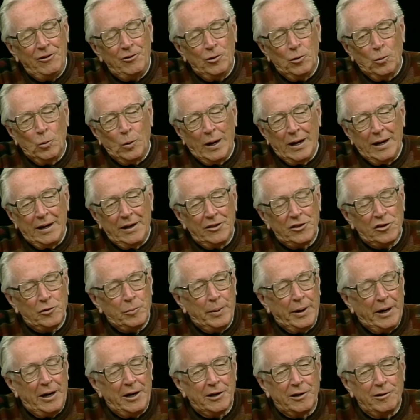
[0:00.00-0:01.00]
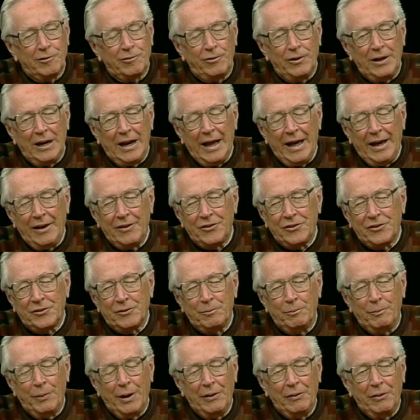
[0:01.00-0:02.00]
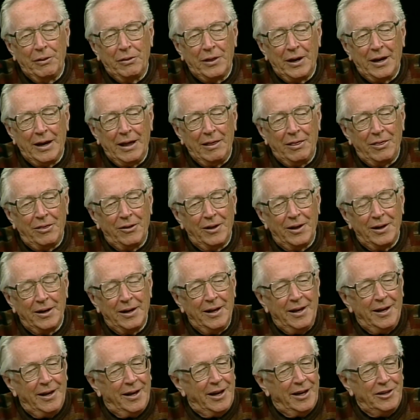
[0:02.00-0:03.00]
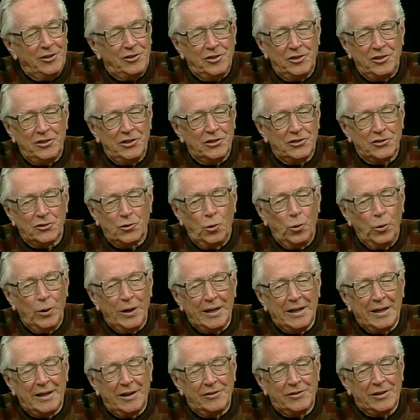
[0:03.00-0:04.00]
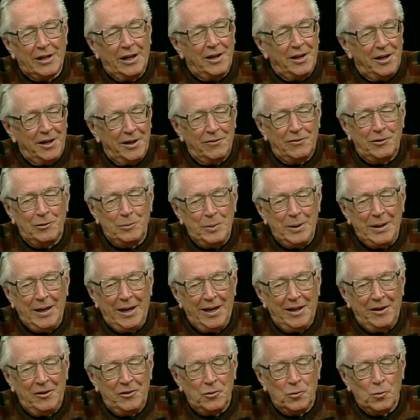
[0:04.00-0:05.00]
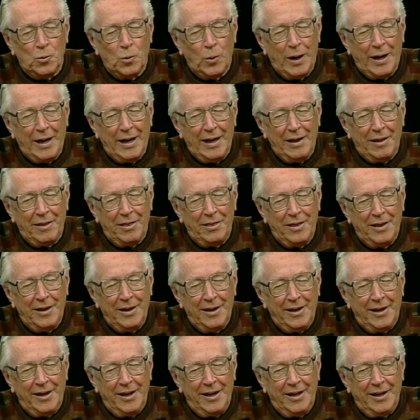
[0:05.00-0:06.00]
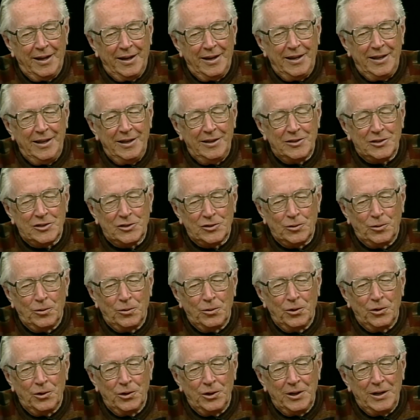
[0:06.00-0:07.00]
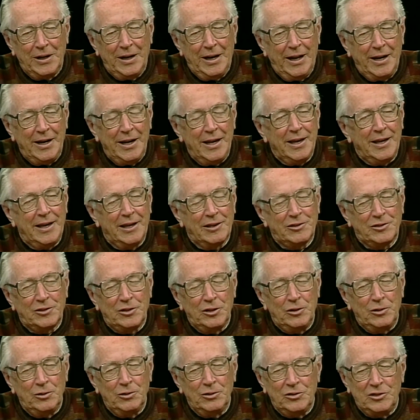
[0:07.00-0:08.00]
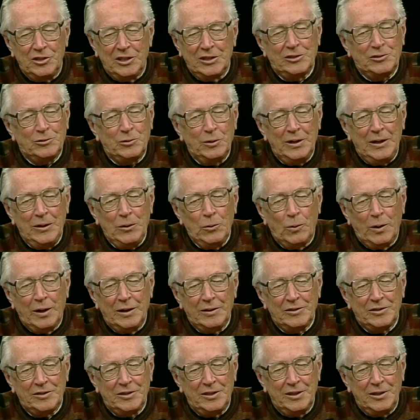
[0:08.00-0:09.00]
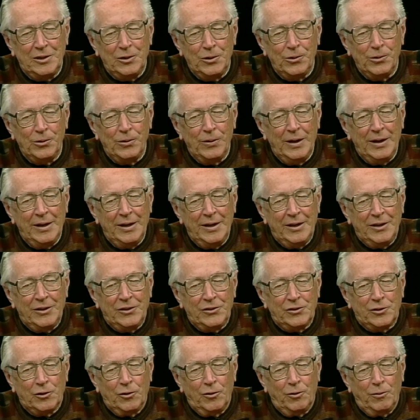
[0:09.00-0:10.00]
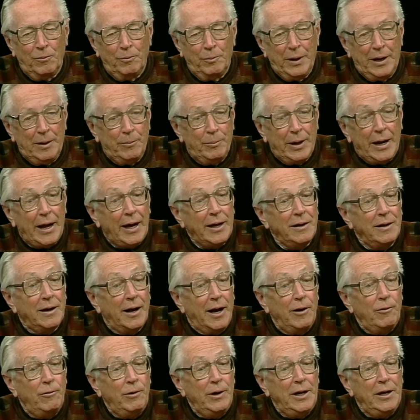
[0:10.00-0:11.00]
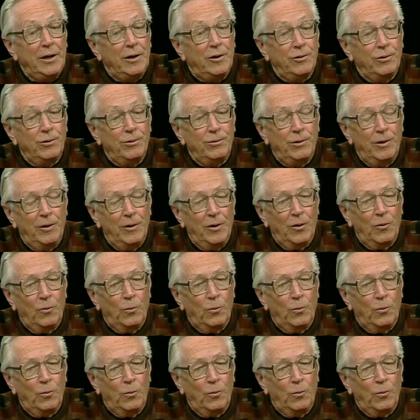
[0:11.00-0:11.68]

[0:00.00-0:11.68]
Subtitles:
Andrew Wyeth's biography last month, and I thought, I should just quit, because I'll never be Andrew Wyeth. And he is so good, and he gets to do just what he wants to do. So, but I really do.